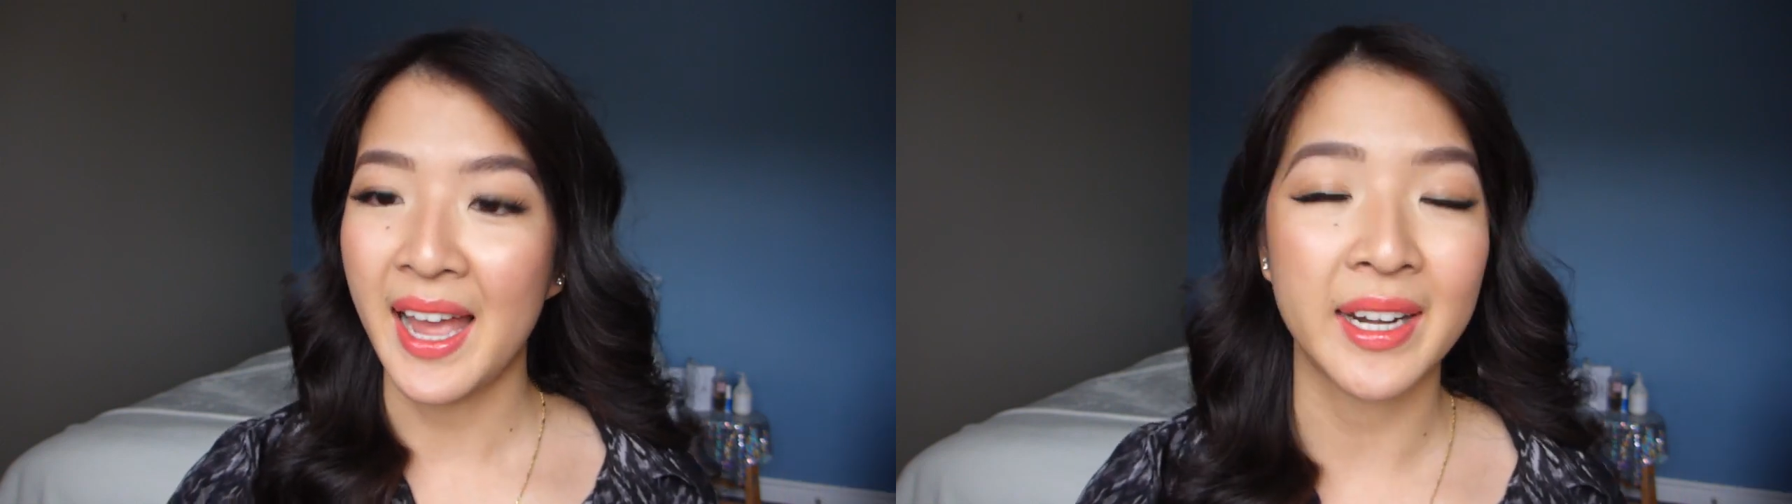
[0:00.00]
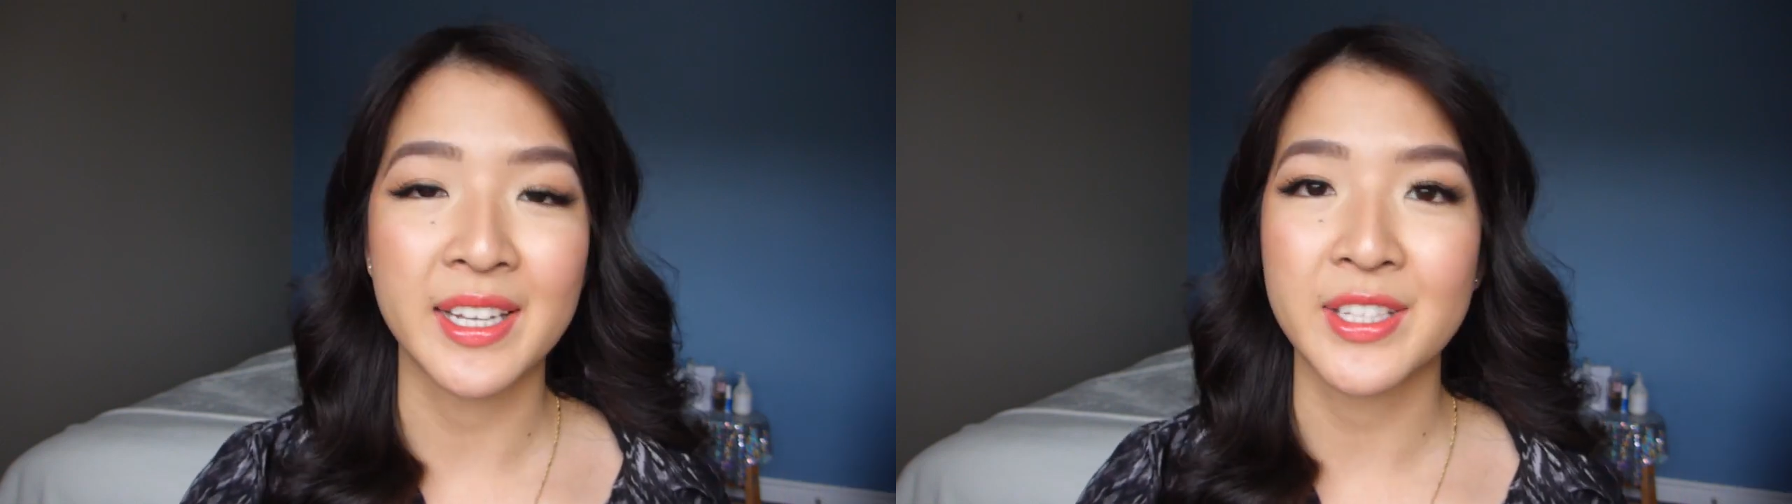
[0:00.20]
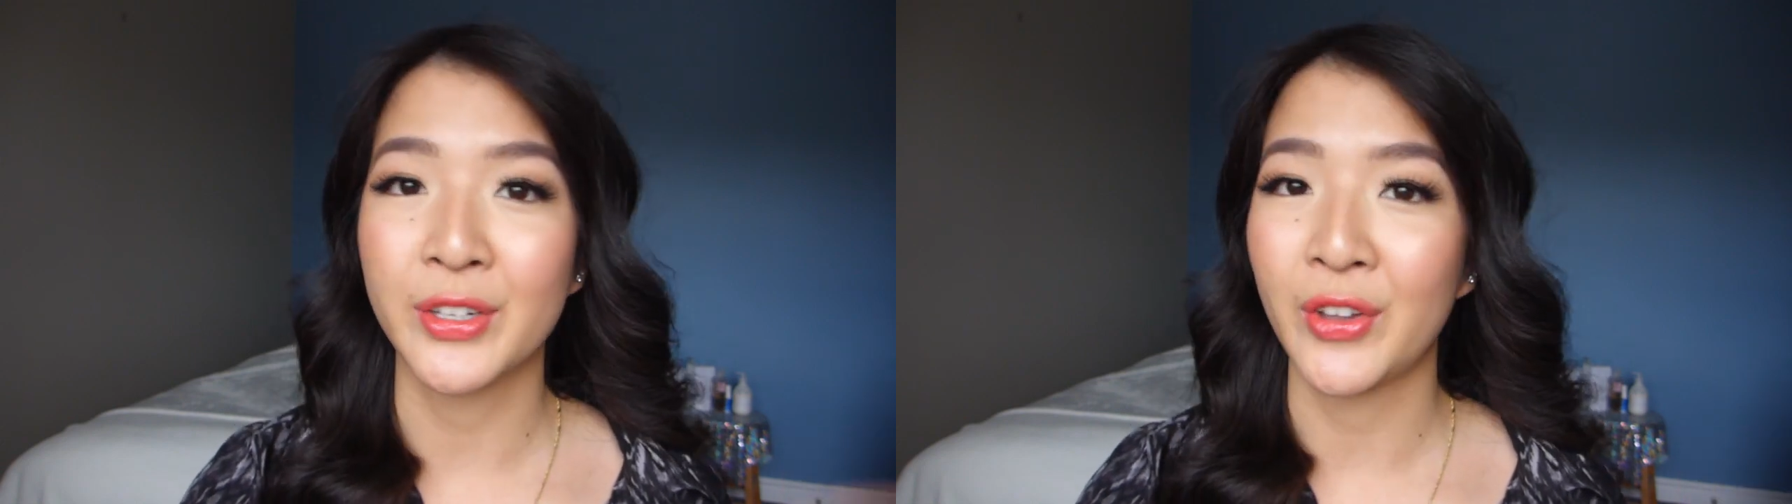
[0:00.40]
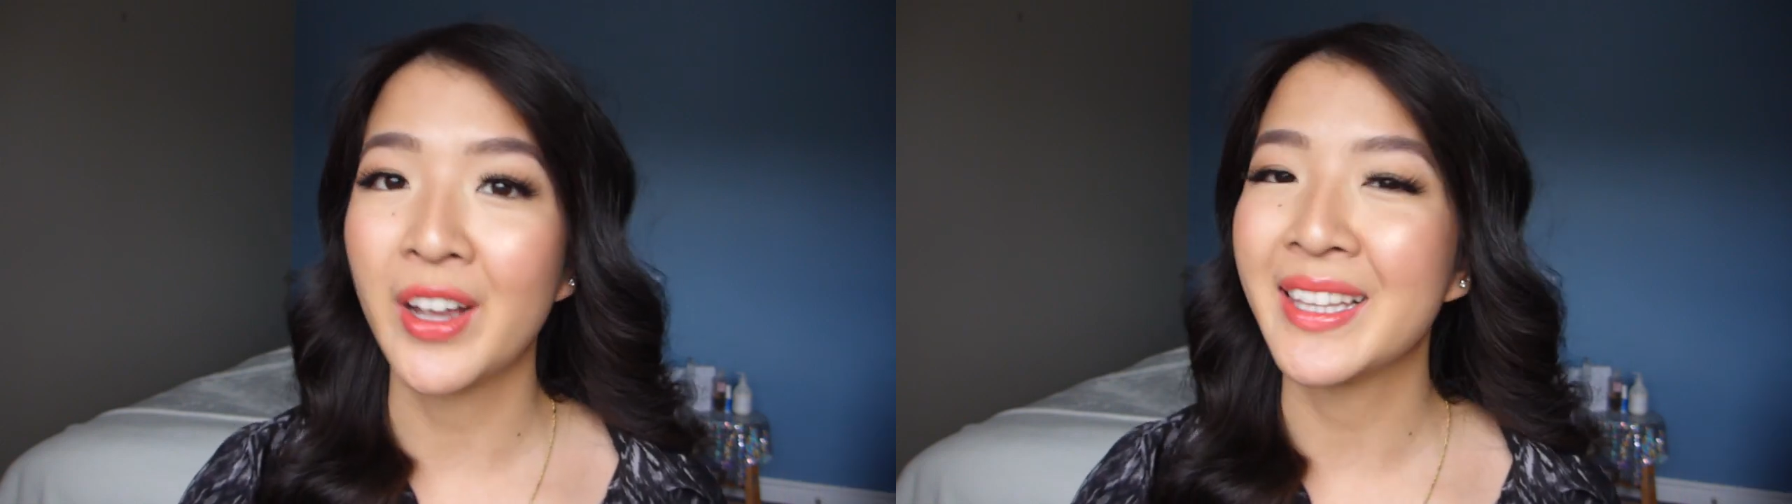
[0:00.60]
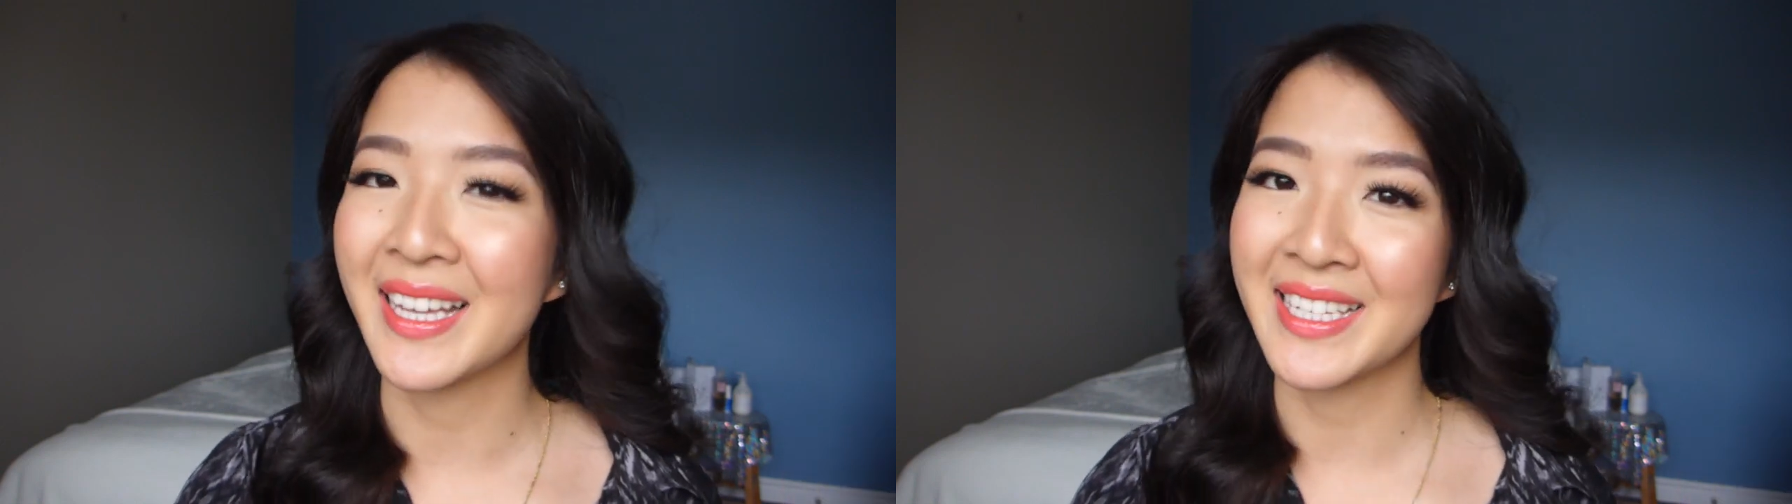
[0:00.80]
and it's a
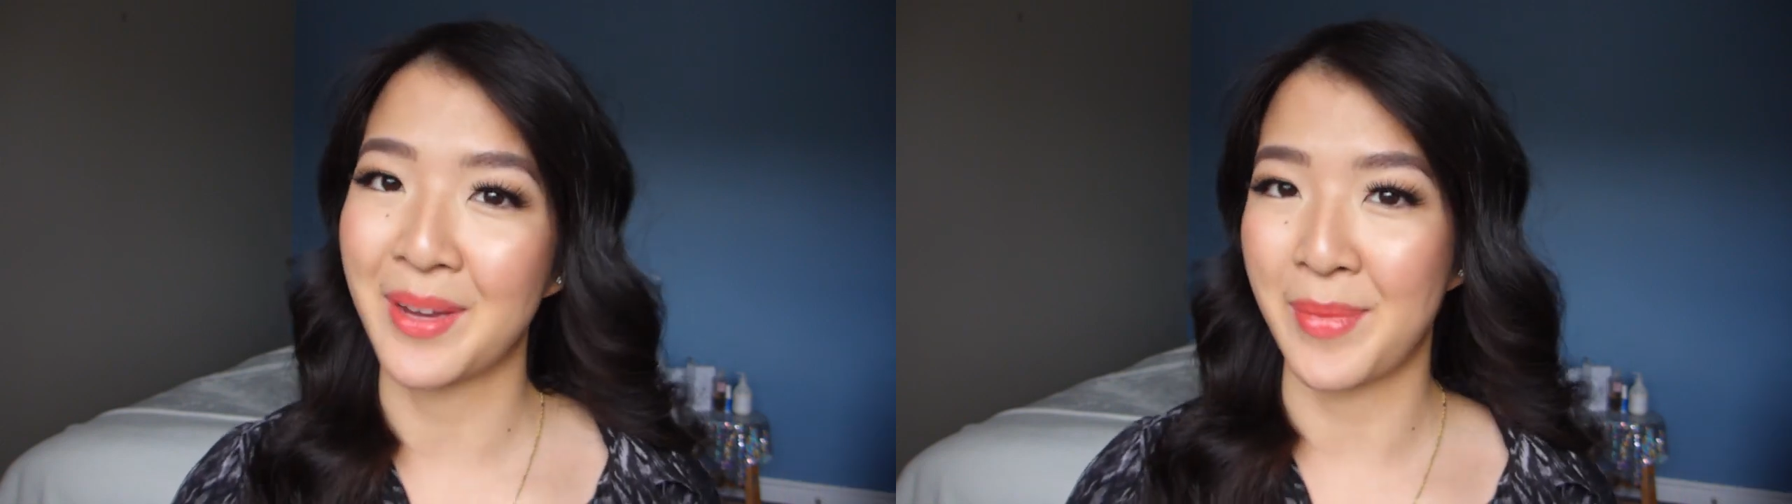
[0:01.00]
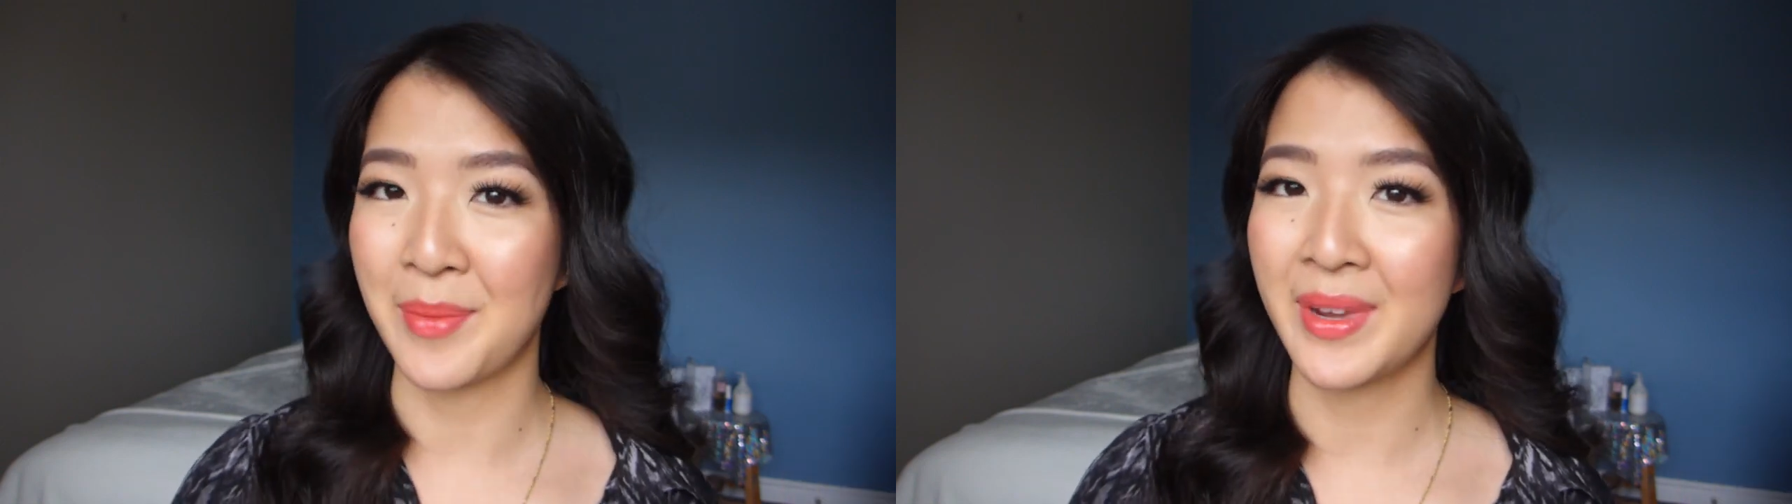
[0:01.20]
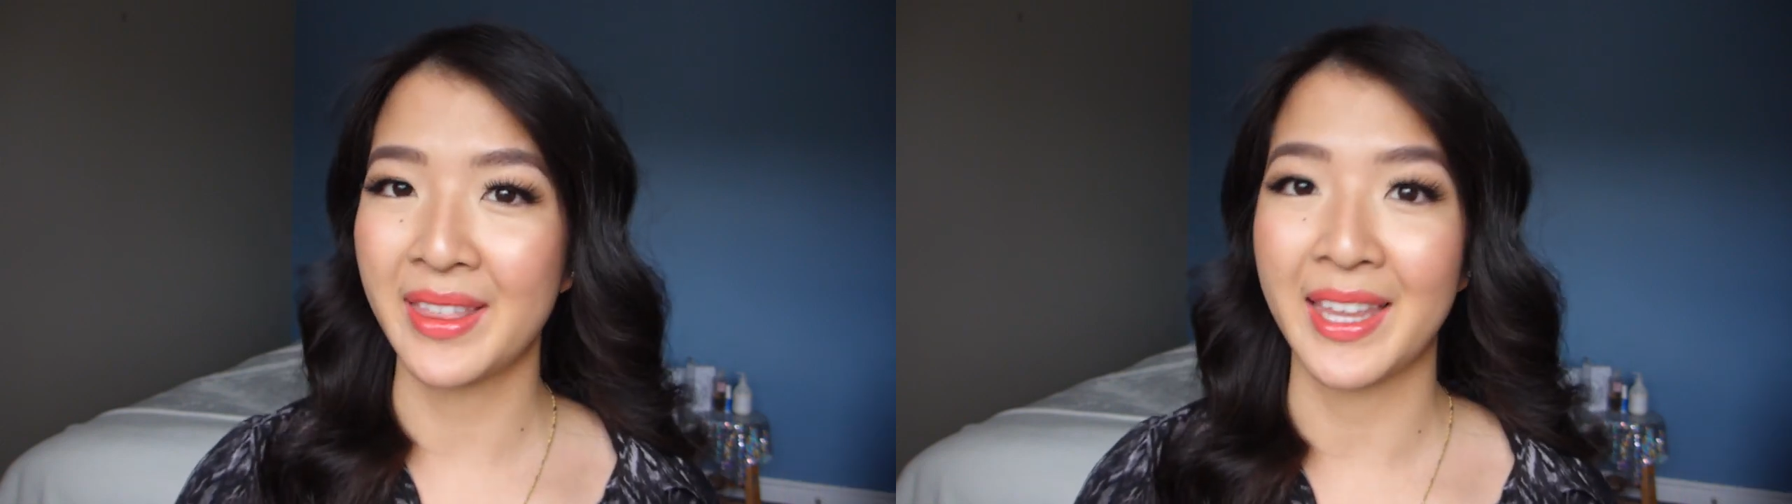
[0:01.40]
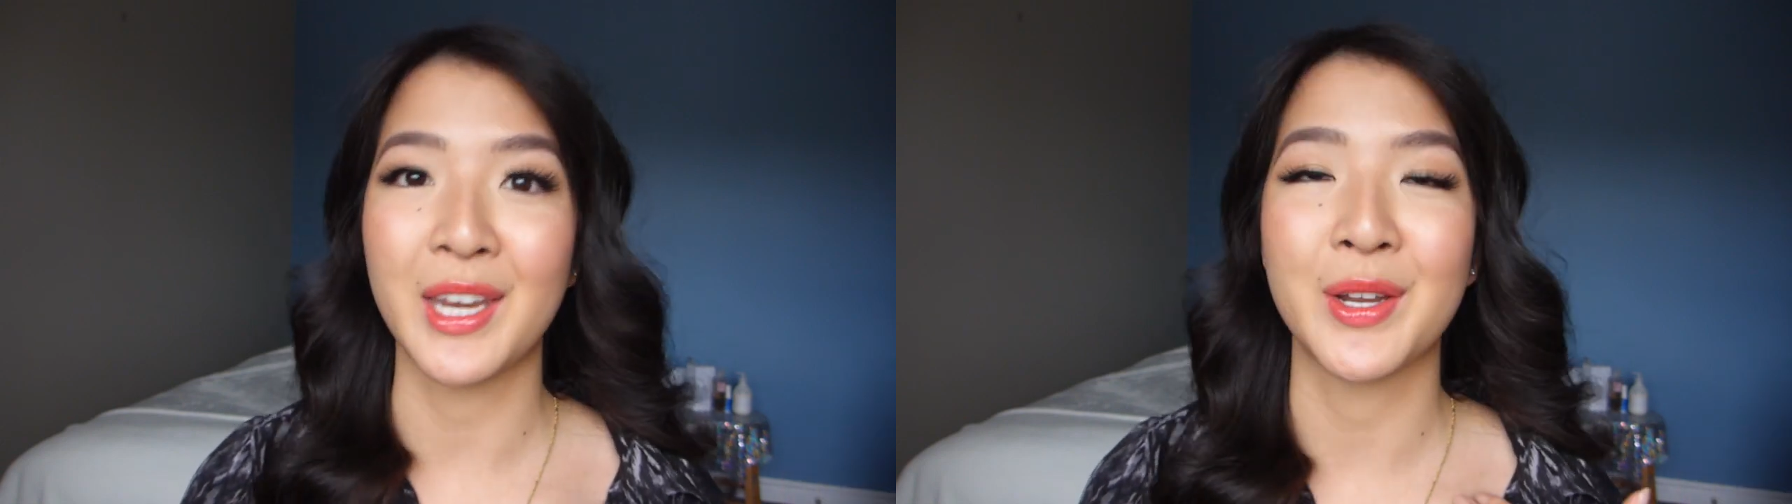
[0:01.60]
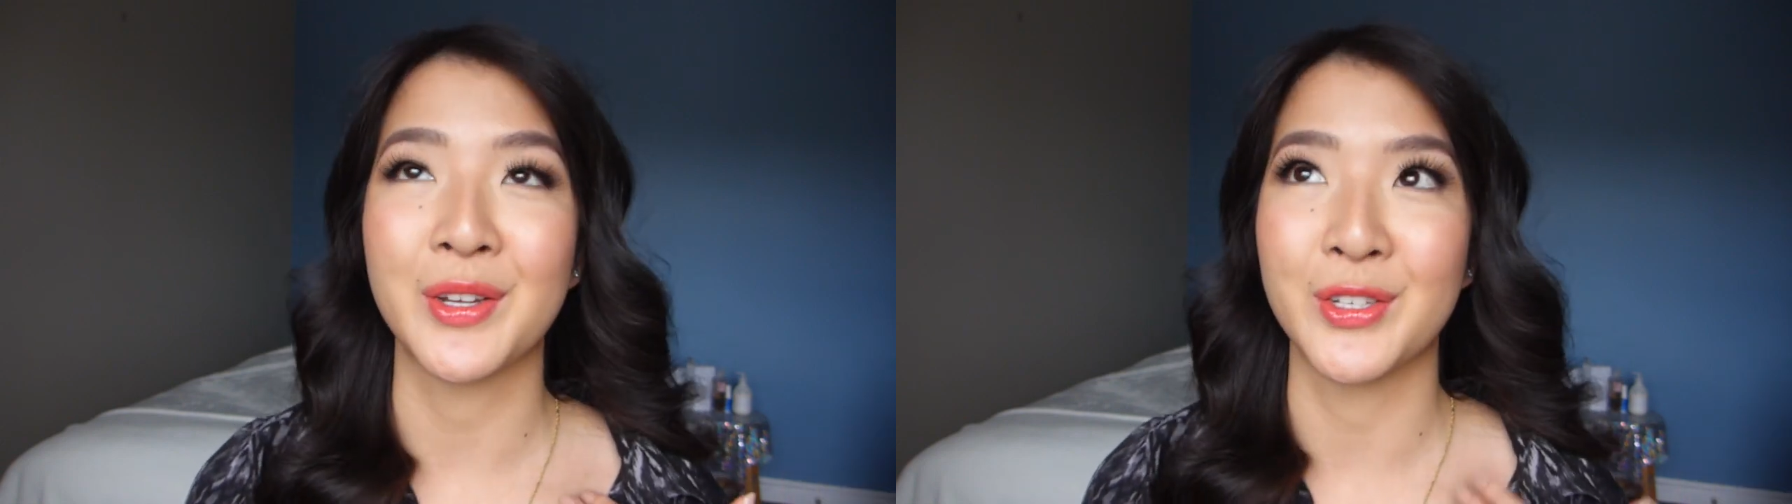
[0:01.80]
lot less commitment than